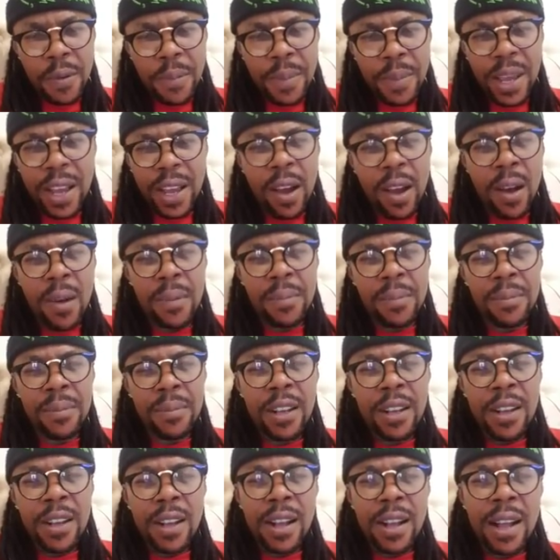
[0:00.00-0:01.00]

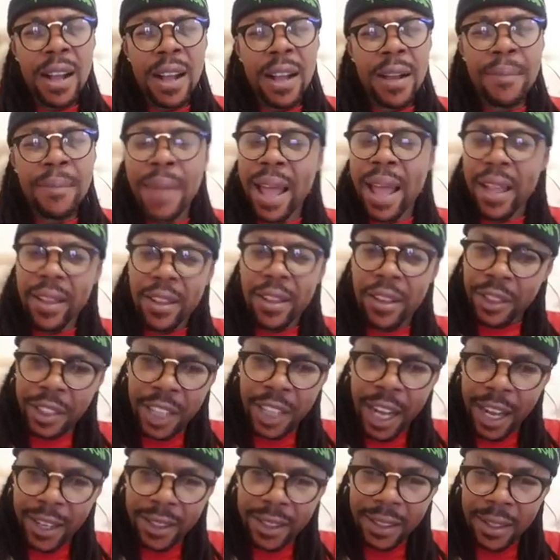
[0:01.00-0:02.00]
become Michael
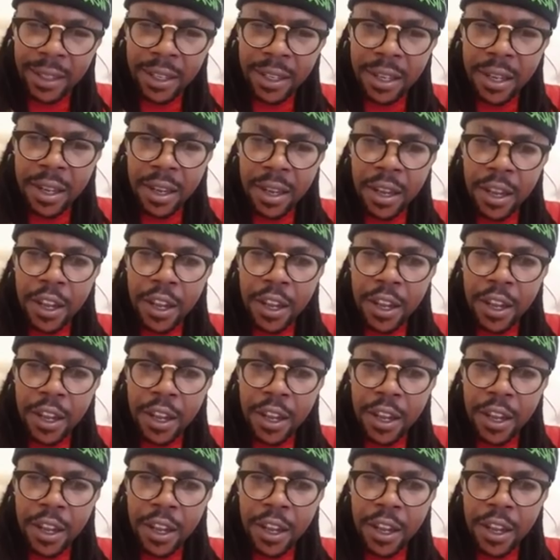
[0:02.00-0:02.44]
Jackson.